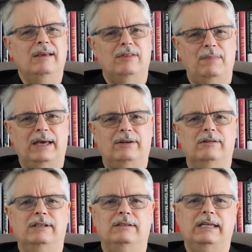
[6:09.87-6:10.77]
The matter
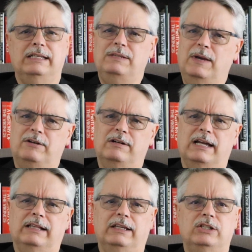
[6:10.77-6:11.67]
in antimatter
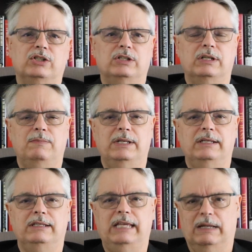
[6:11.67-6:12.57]
annihilation
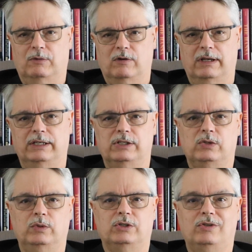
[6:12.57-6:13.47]
emitted gamma
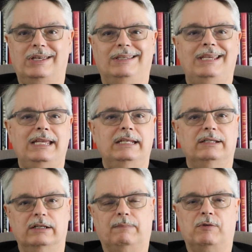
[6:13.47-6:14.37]
rays, which then
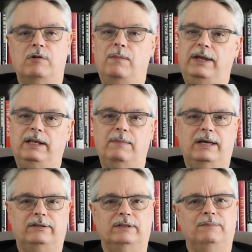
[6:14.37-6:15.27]
heated up the remaining
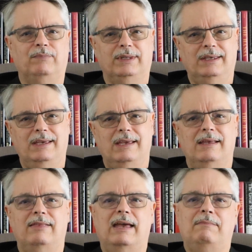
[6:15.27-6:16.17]
matter.
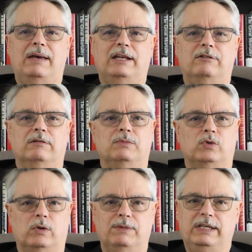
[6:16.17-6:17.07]
That matter
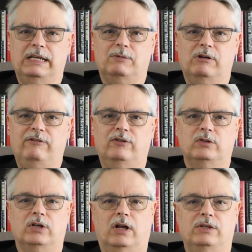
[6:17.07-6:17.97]
absorbed the gamma ray
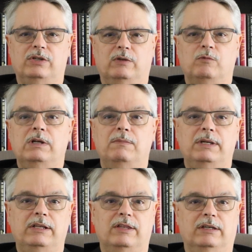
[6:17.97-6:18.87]
photons and re
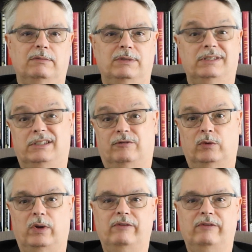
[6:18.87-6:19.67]
emitted them at different